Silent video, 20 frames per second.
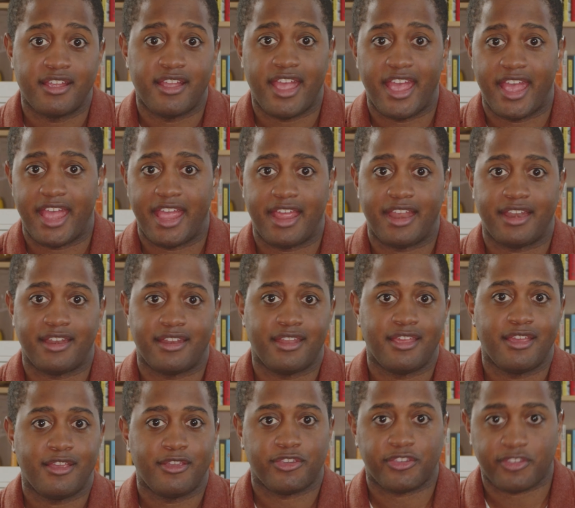in
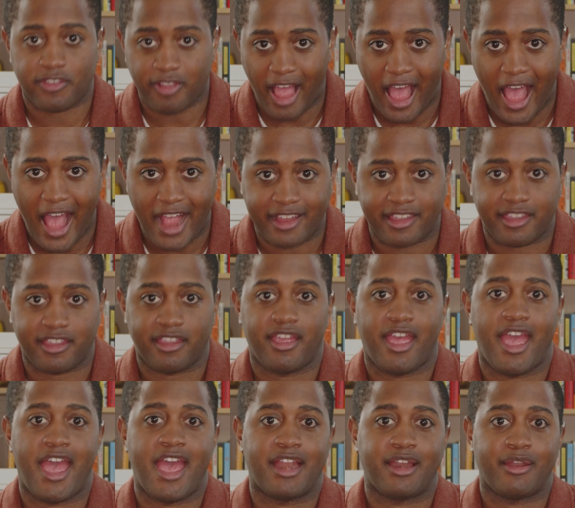Slack
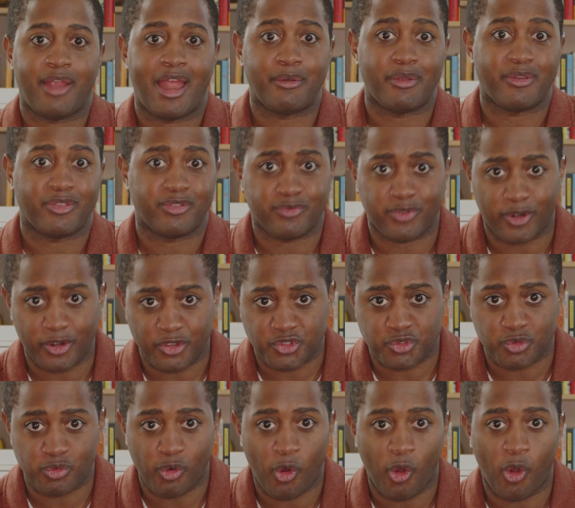and and with
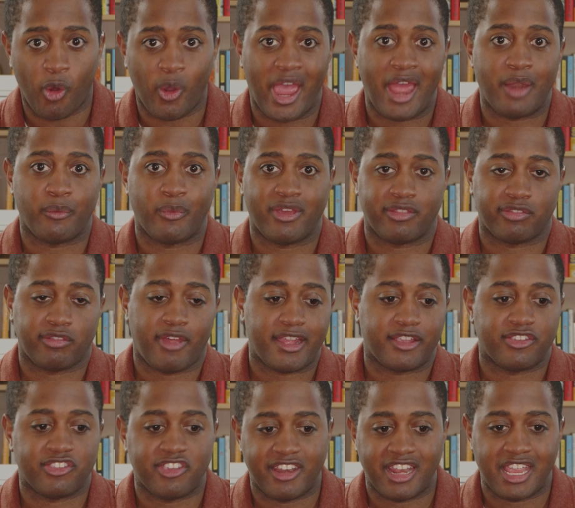virtual and with
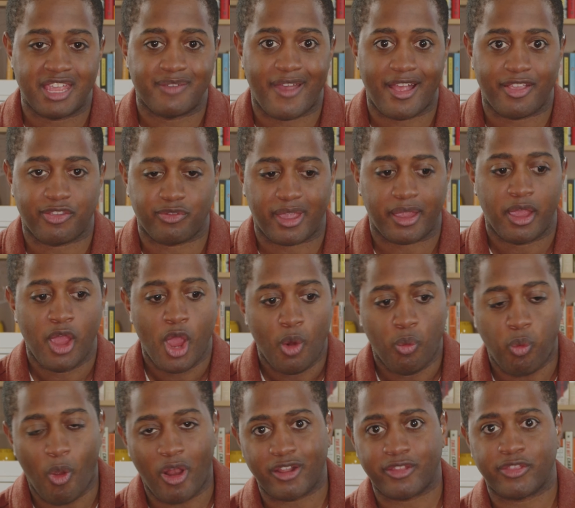like city events like
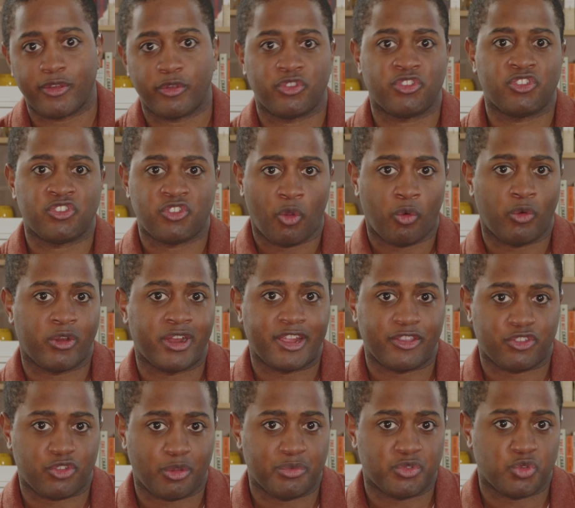what are those
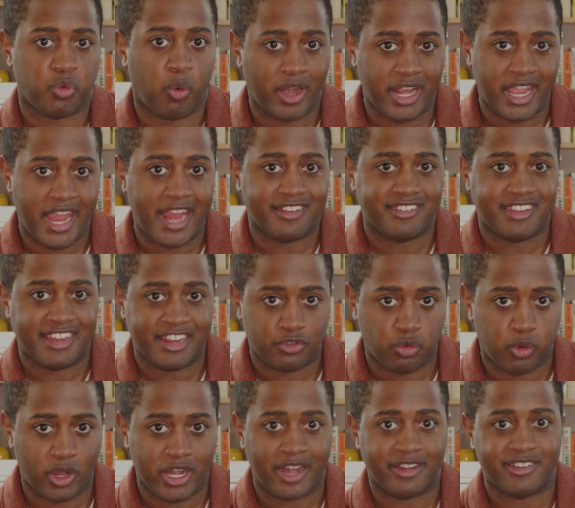stories from 2018
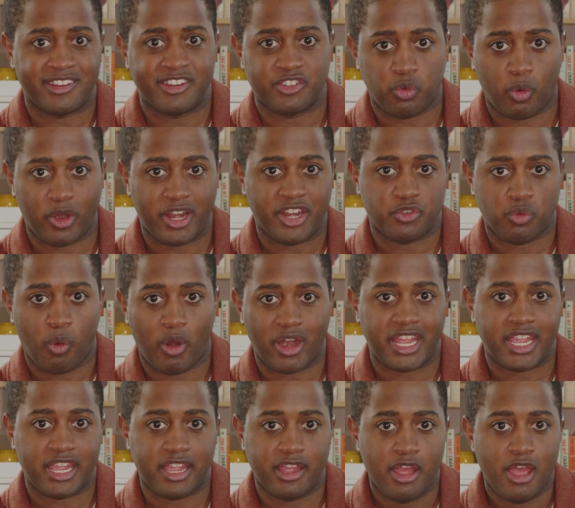2019
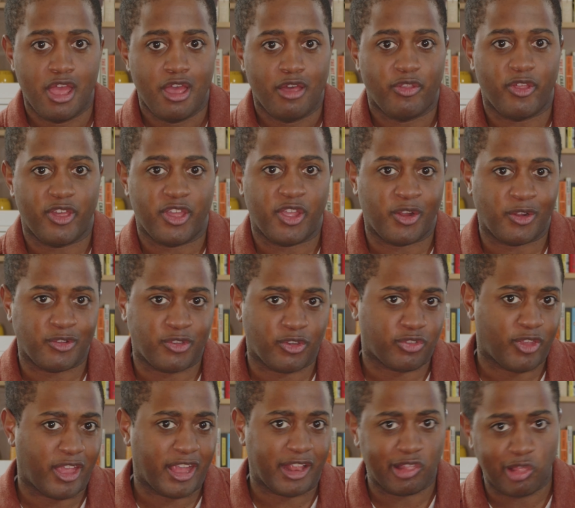2020 that you're
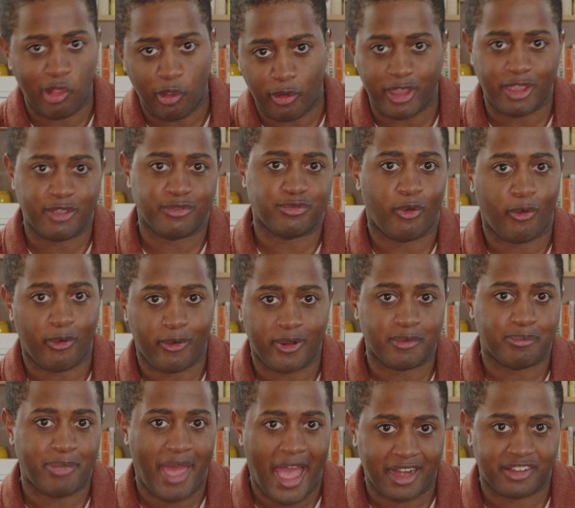just like looking
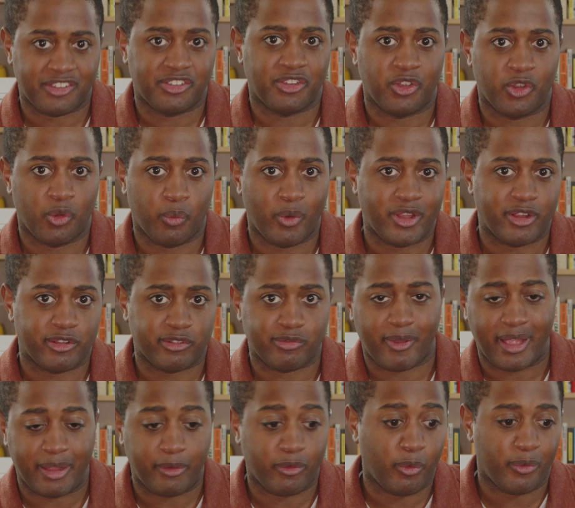forward back to when you're
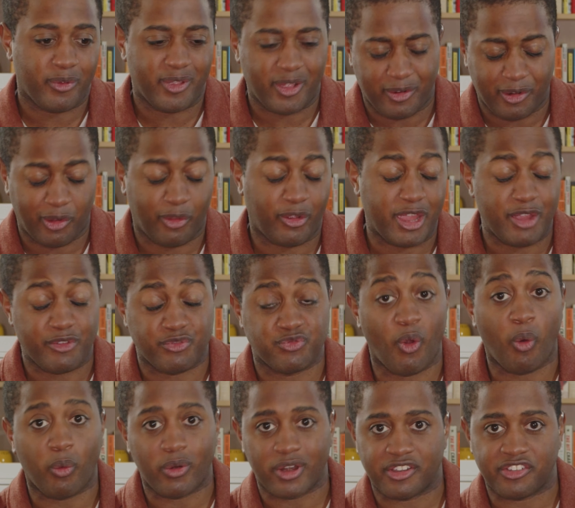yeah. like, you're looking
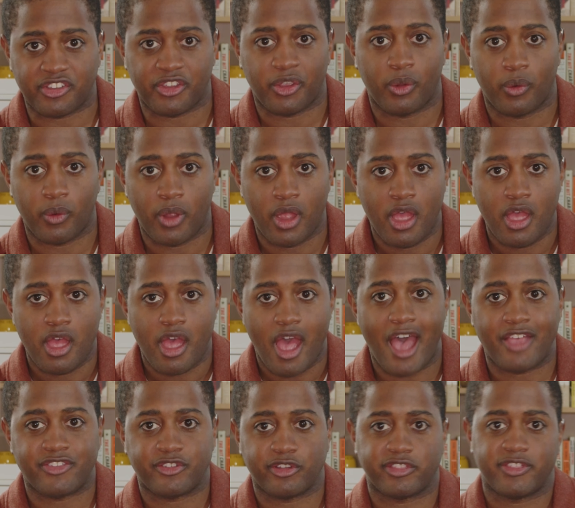forward to
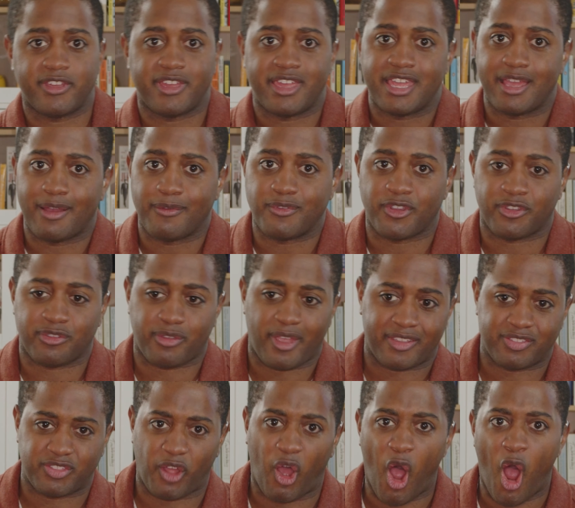as you're thinking of just
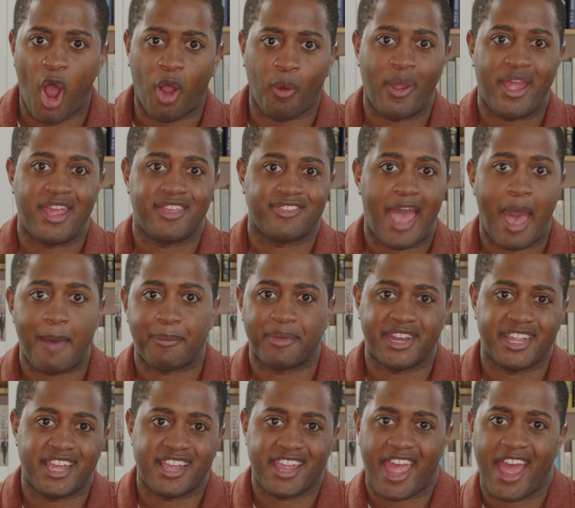like the hallways
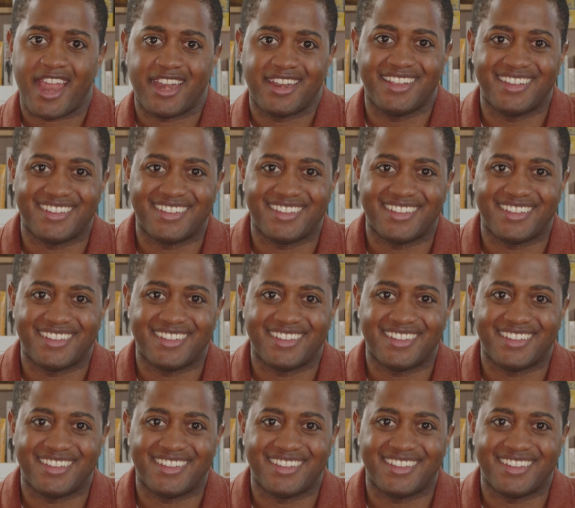happening again